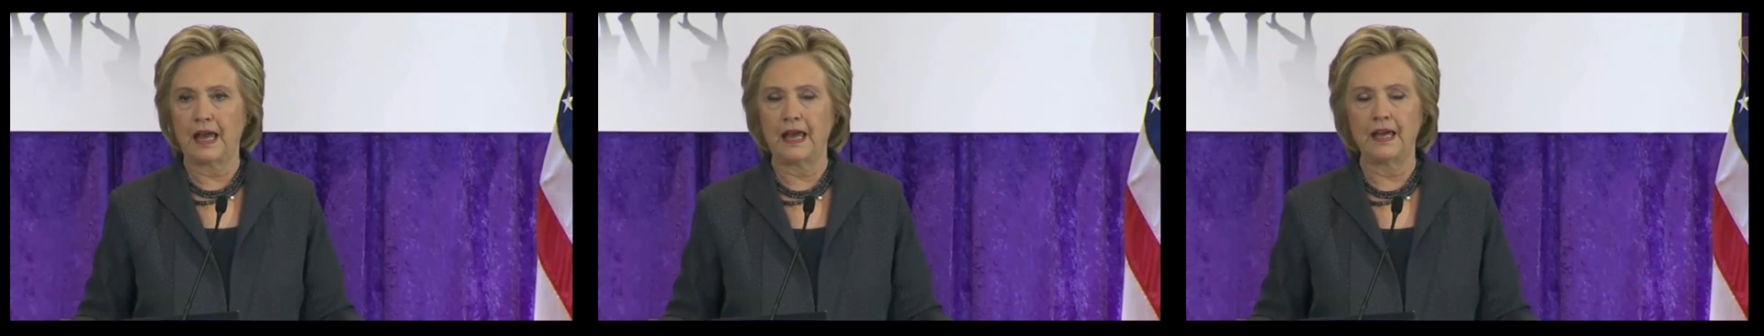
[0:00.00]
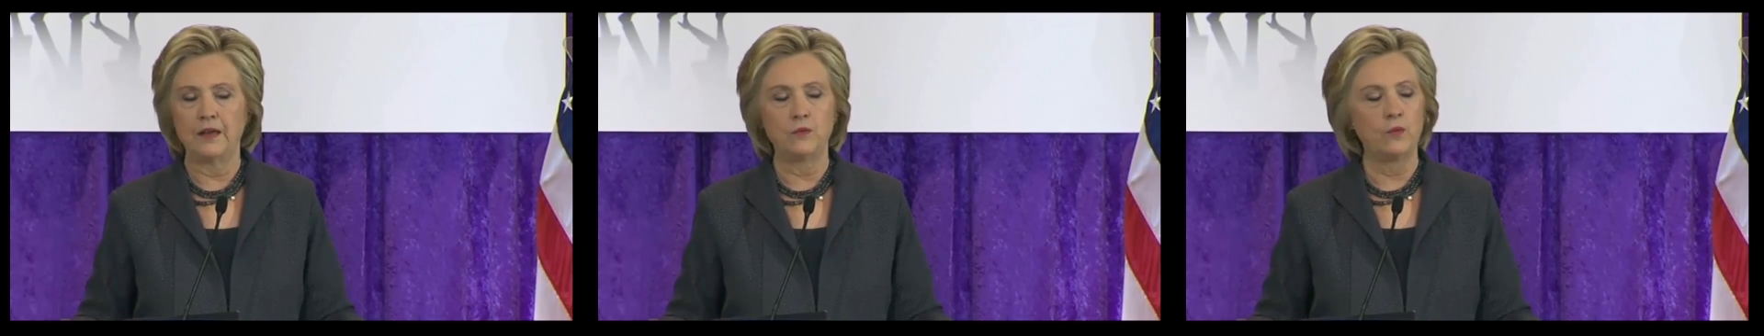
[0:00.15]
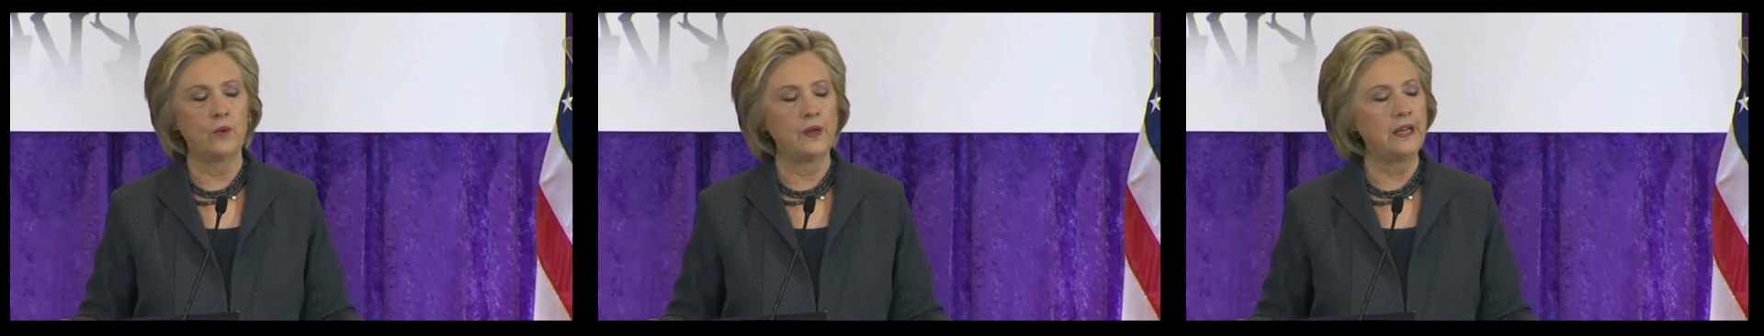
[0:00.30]

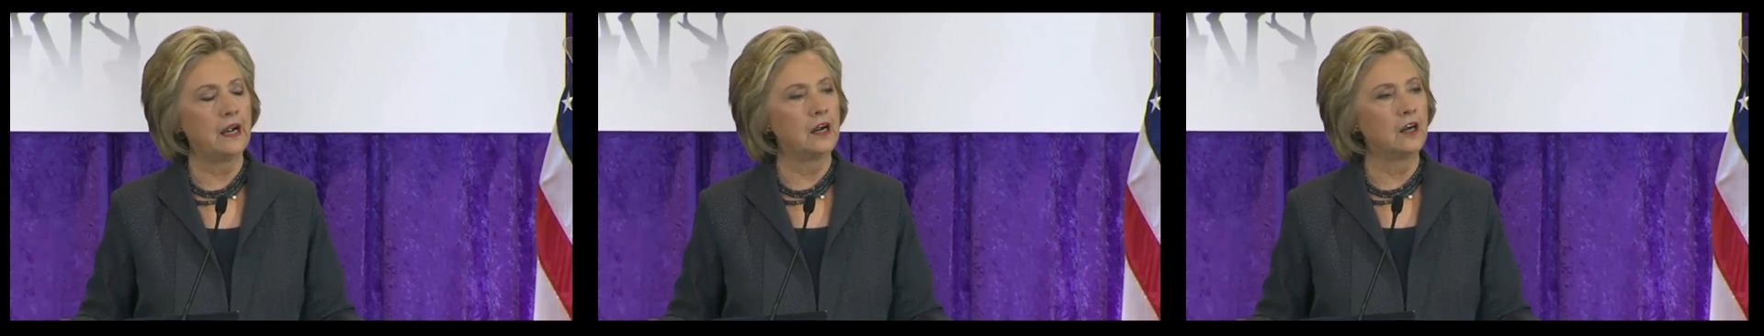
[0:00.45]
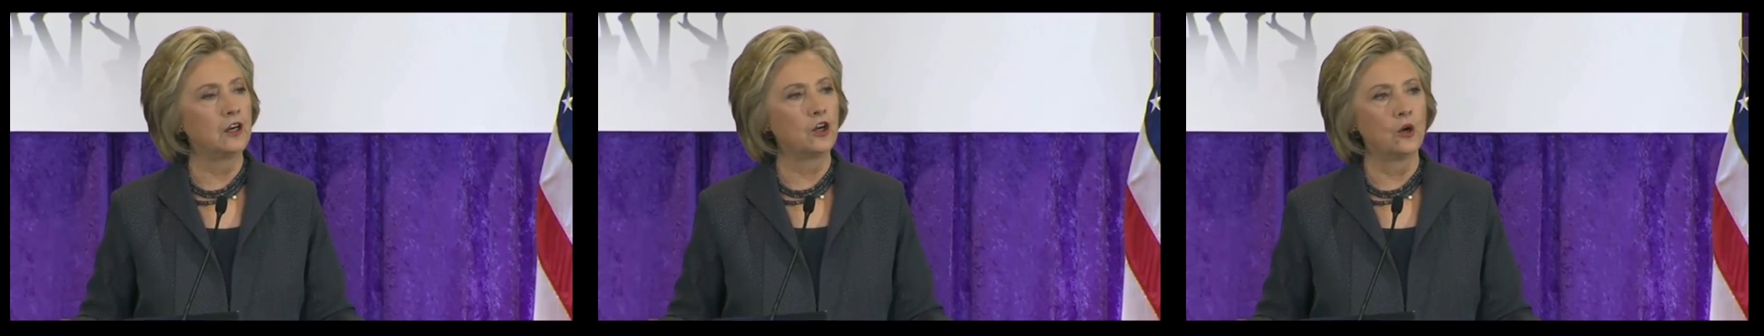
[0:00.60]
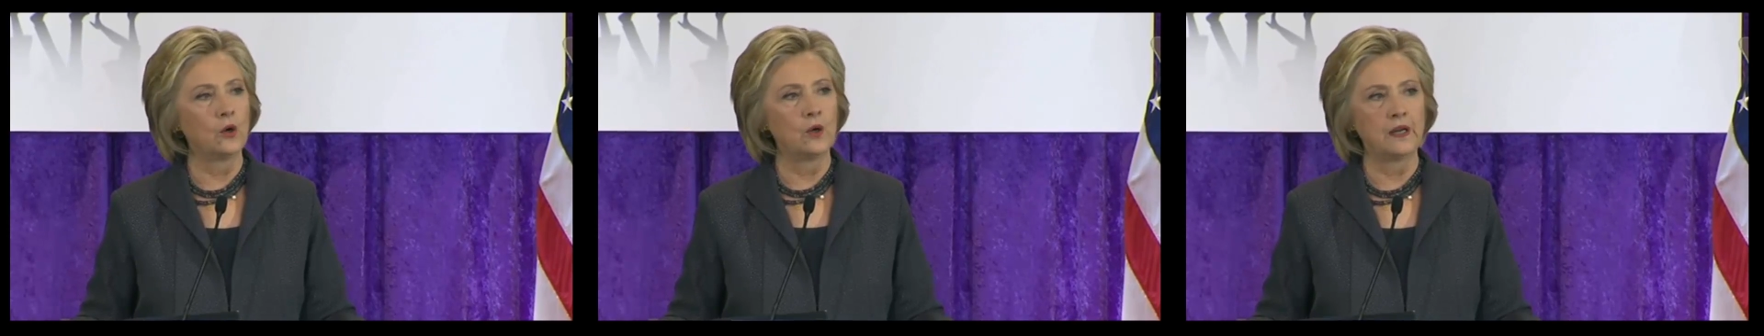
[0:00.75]
And we
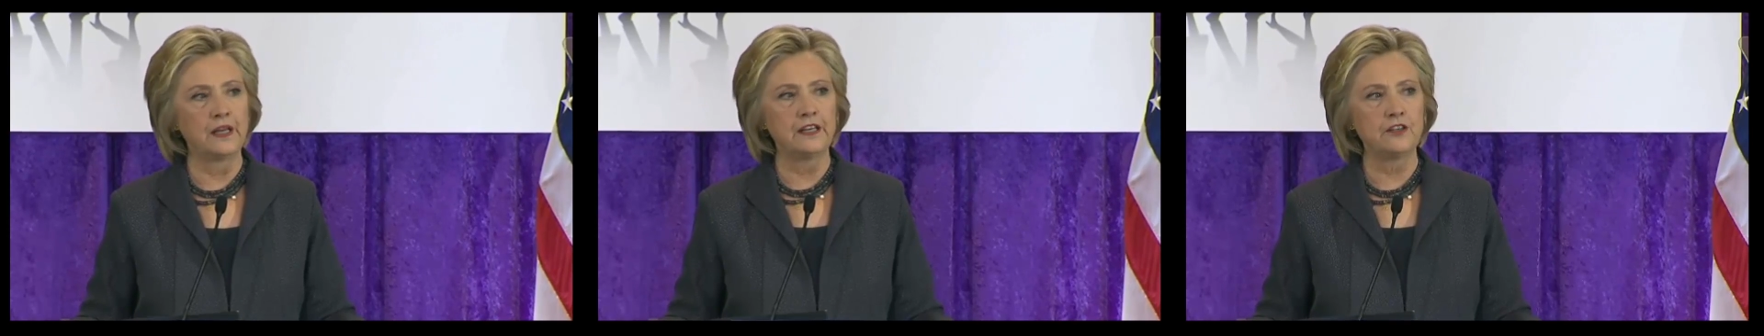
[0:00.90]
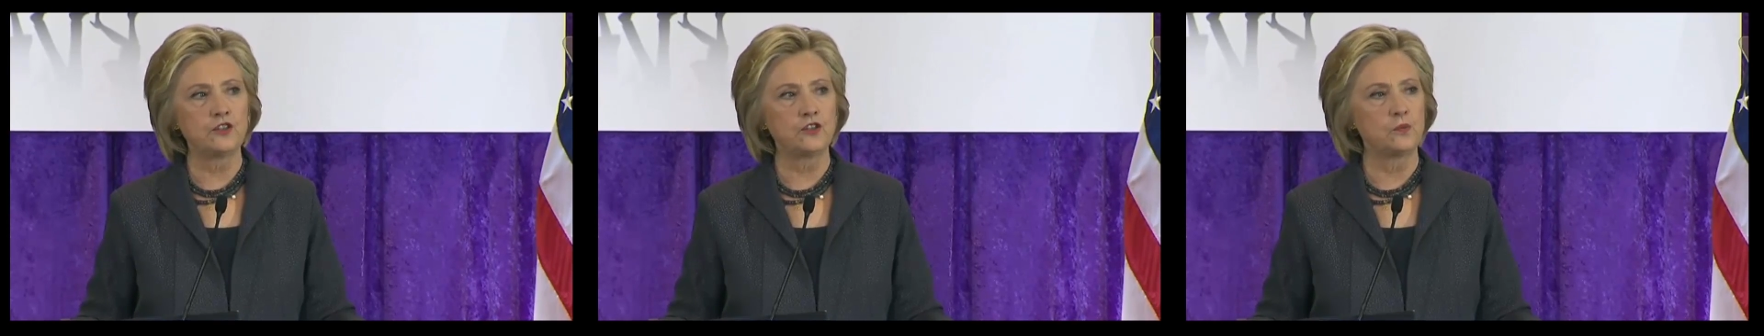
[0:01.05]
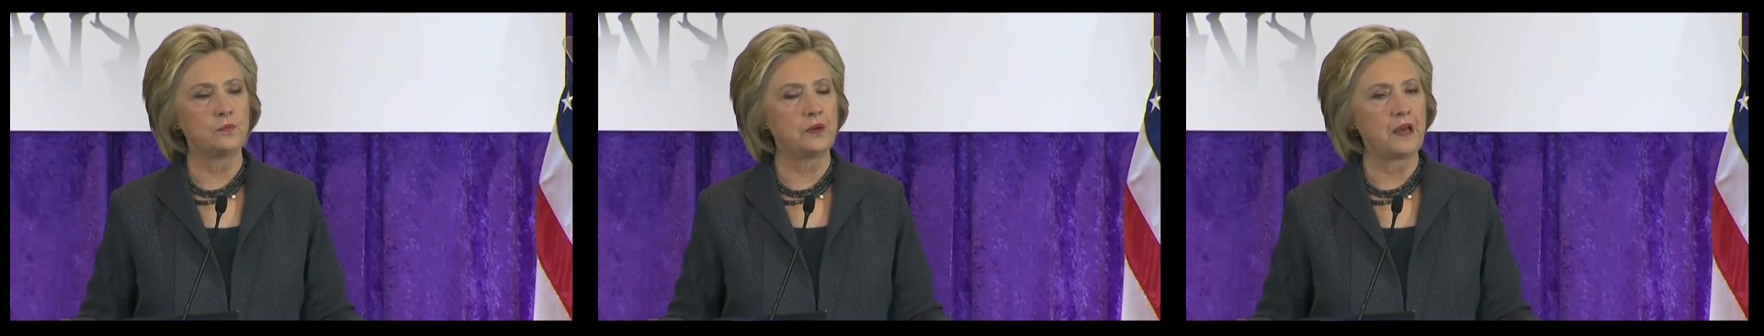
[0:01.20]
are
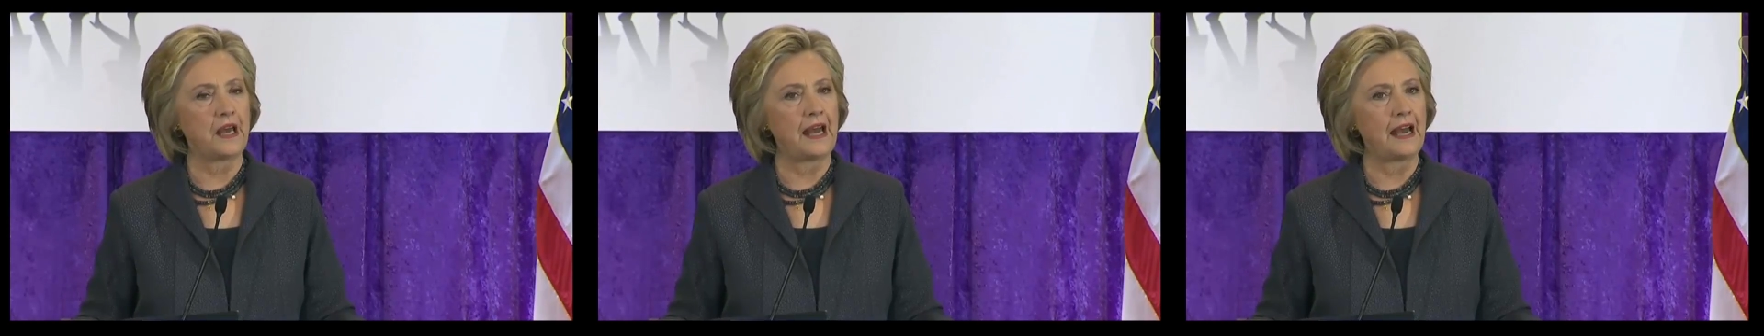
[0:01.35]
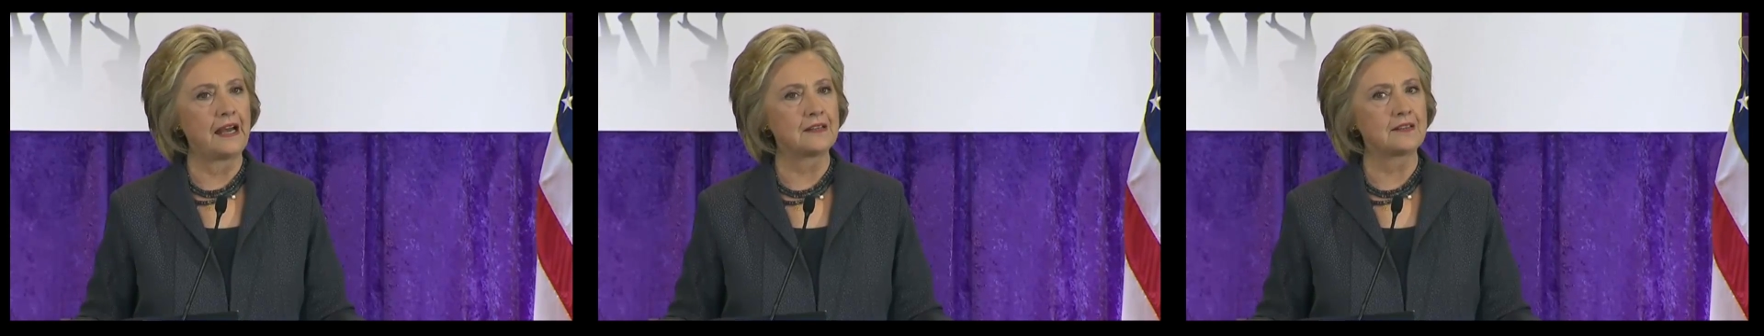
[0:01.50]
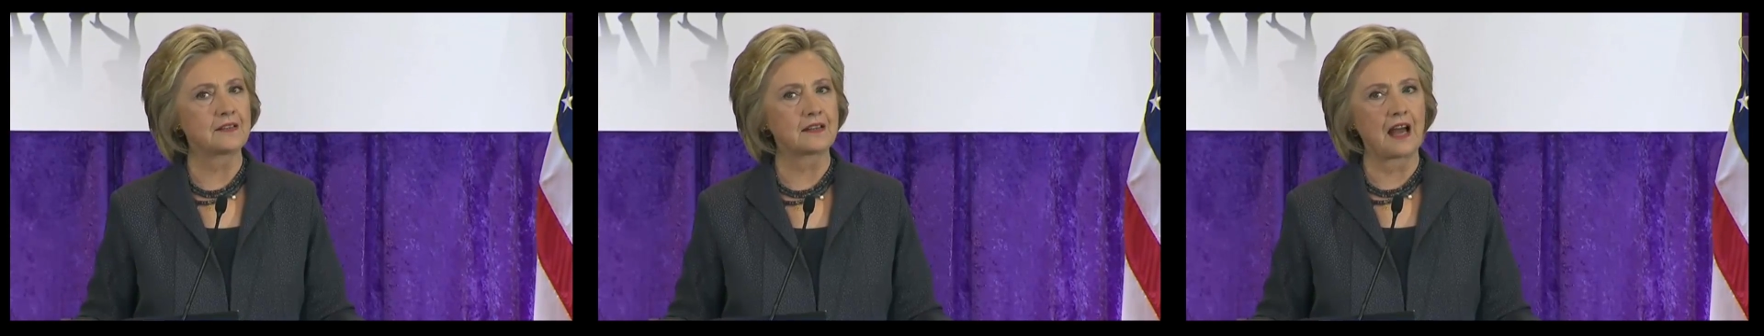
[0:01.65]
going to
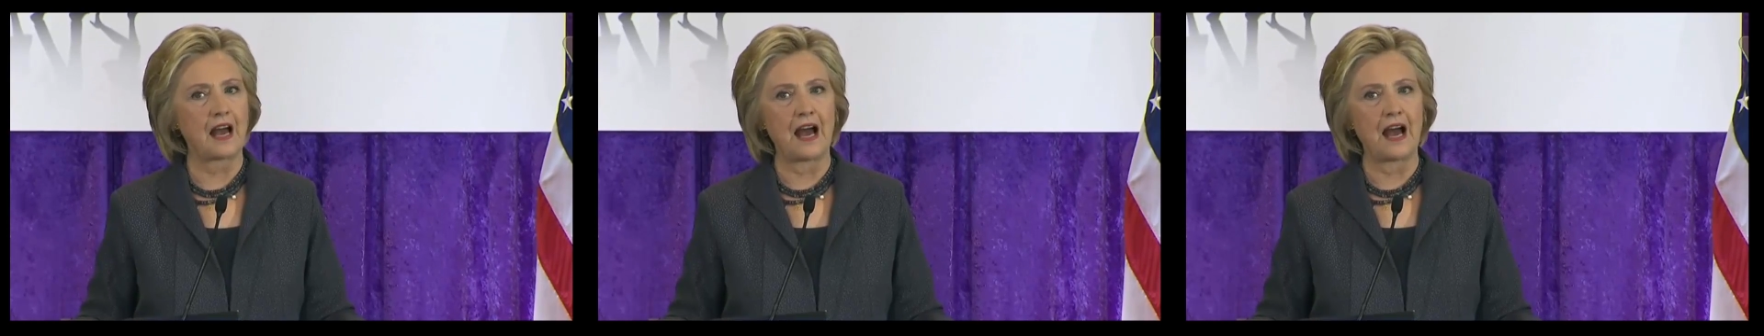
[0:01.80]
pass